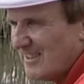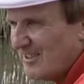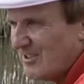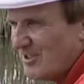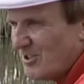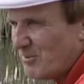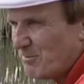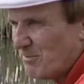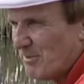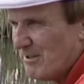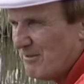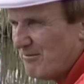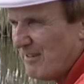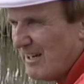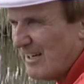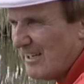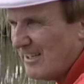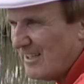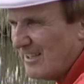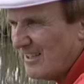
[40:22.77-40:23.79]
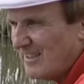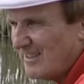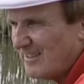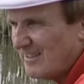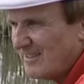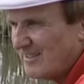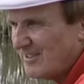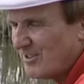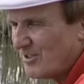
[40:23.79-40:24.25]
just be ready
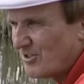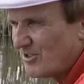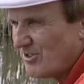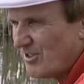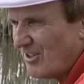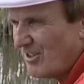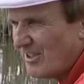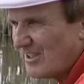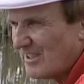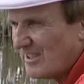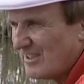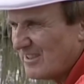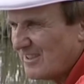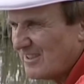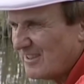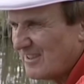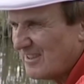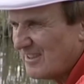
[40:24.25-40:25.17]
to strike.